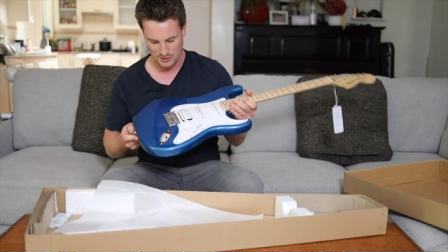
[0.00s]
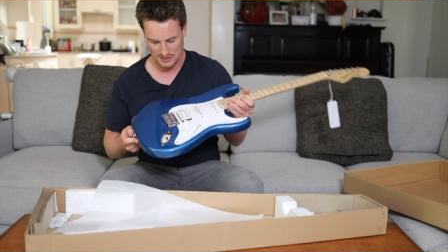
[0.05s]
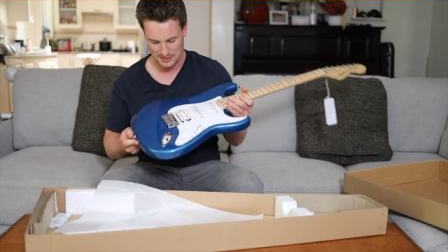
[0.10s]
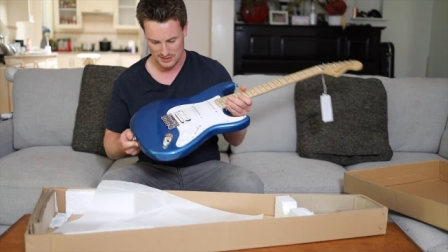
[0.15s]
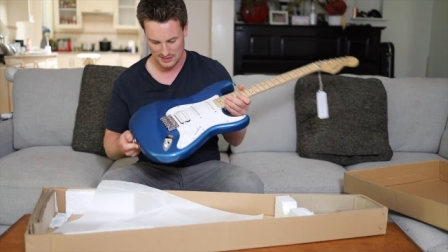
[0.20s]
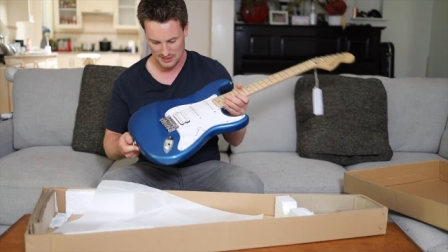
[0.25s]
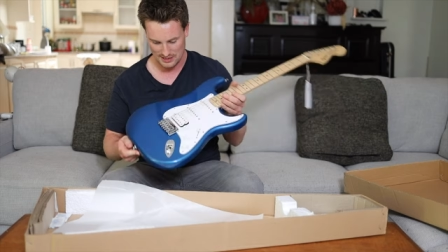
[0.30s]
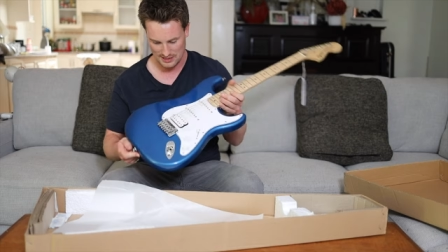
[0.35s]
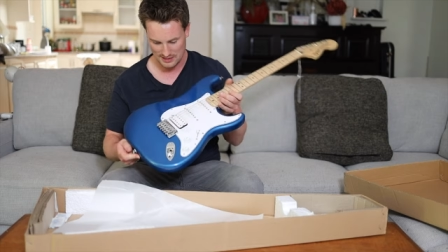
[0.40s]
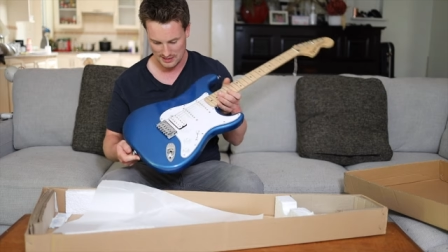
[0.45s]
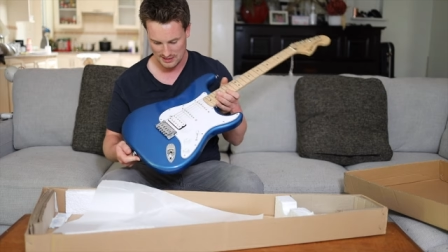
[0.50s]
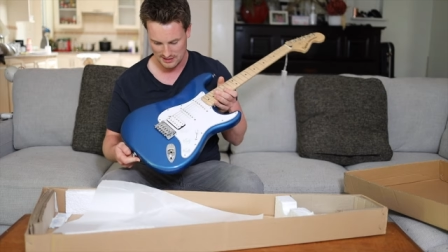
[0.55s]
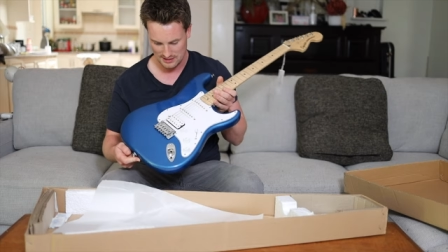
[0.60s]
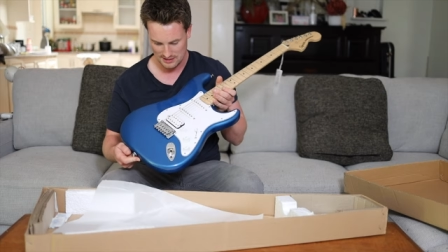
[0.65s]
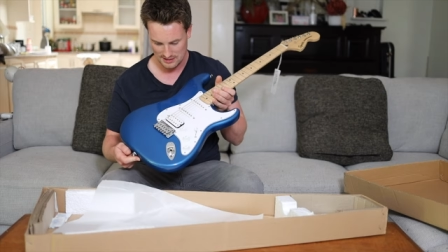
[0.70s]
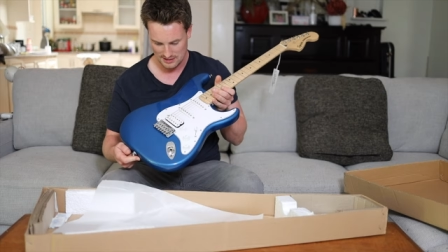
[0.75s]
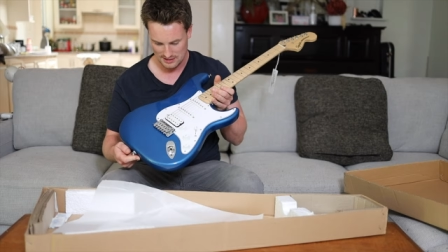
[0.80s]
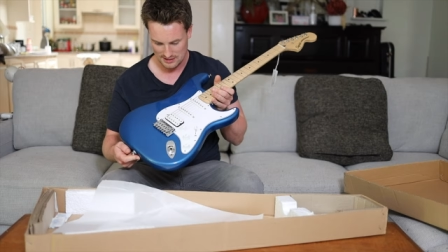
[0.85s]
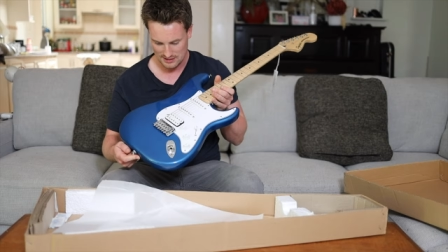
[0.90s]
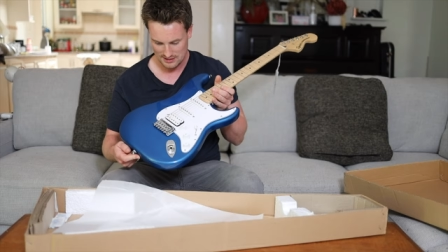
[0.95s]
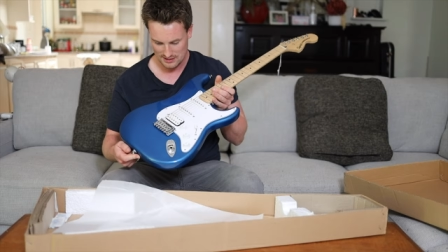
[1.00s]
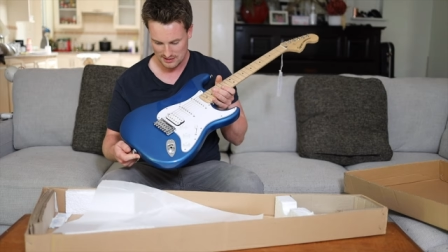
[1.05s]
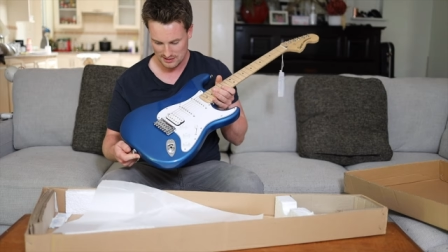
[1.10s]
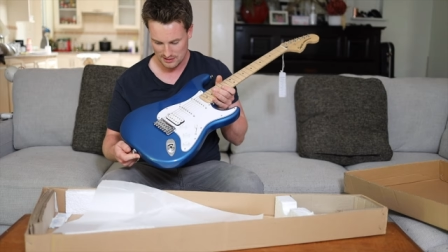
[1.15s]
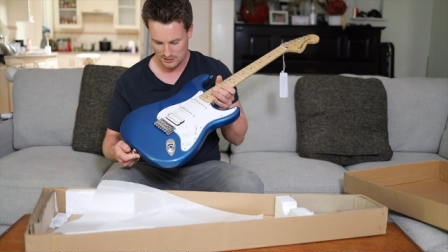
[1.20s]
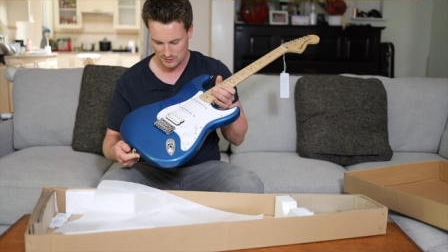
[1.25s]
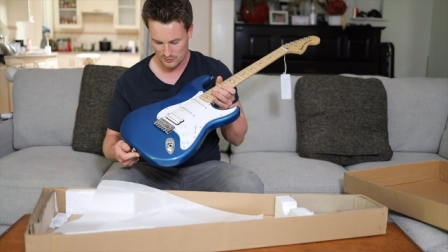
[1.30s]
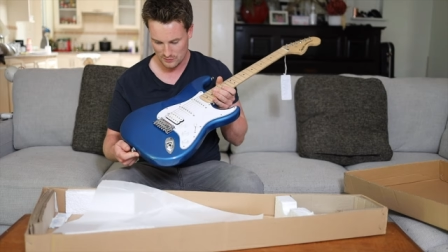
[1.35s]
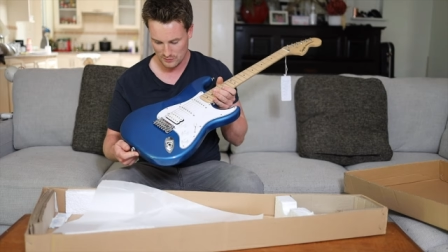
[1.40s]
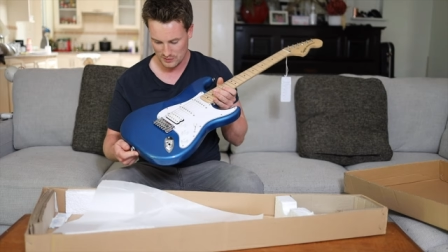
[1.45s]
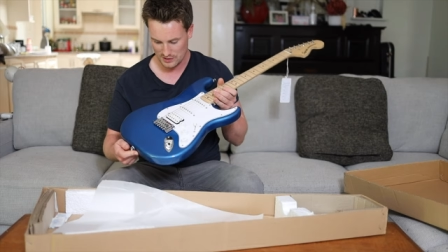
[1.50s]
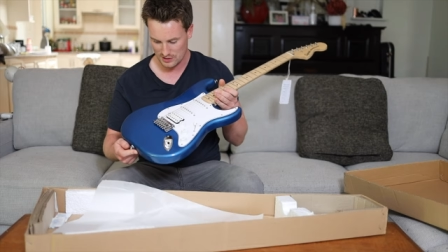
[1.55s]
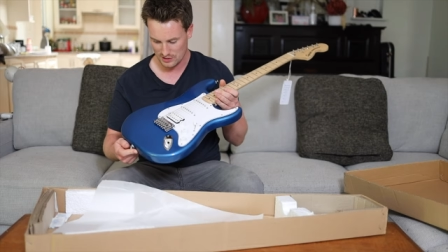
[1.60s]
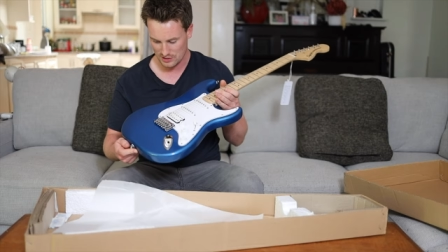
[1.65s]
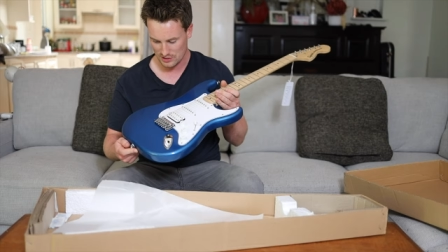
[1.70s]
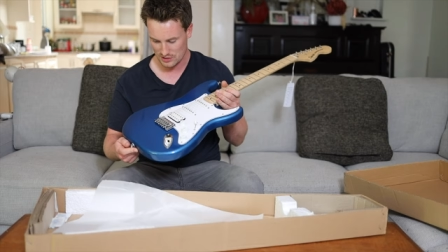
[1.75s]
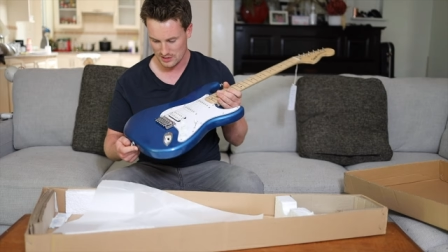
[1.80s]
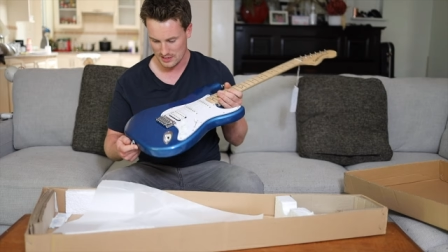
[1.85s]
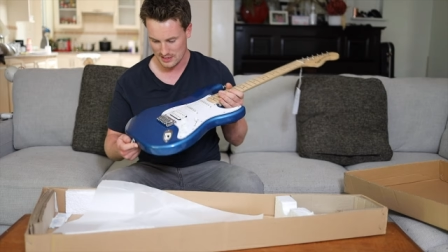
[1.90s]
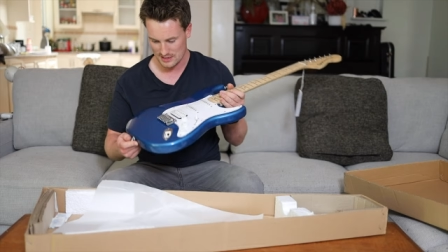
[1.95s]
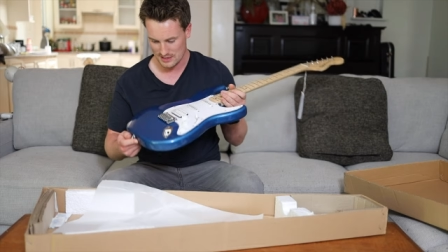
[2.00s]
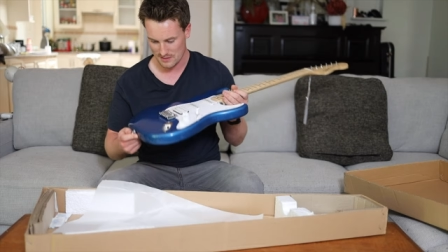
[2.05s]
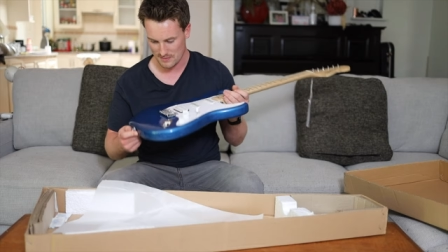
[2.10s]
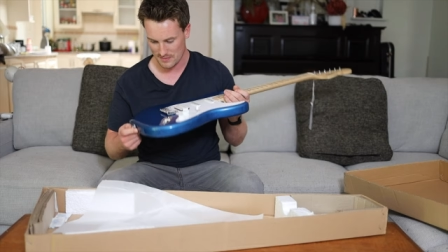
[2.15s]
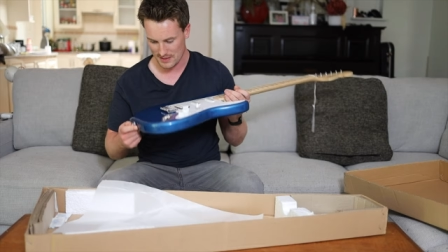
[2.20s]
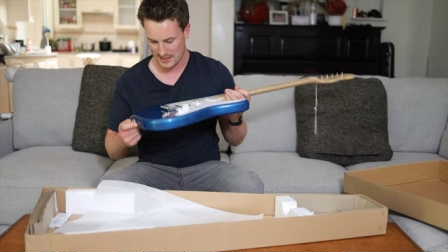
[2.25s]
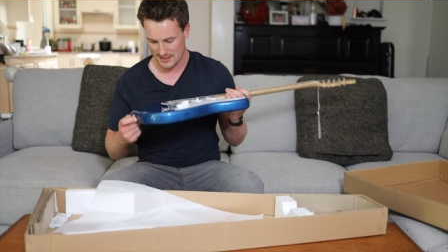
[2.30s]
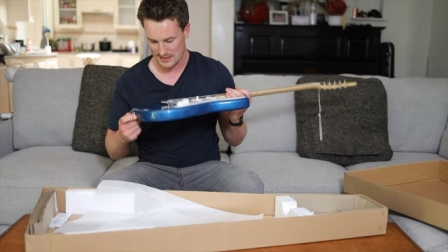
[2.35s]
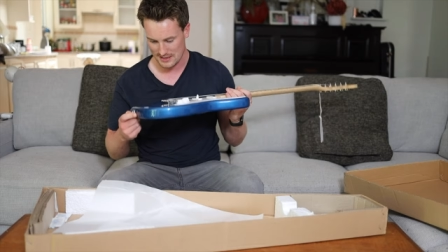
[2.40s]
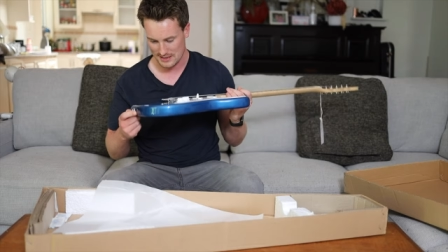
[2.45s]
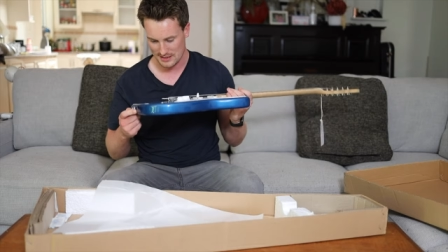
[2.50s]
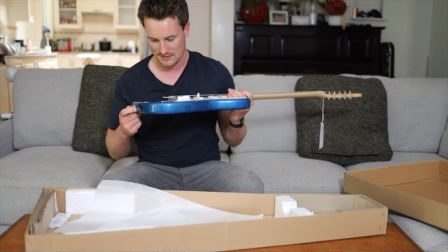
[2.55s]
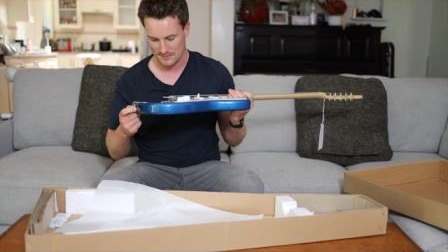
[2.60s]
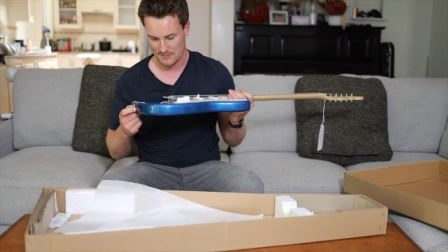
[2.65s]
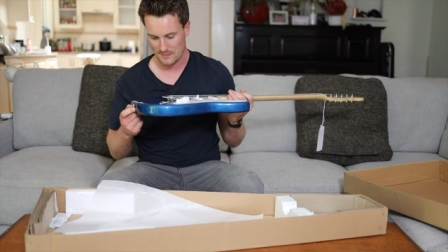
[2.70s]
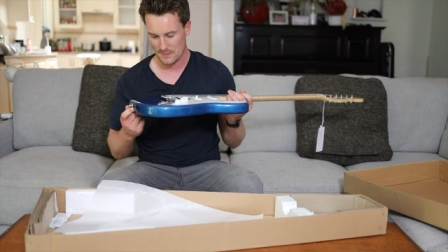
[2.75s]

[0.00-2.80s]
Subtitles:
in the finish. That's amazing.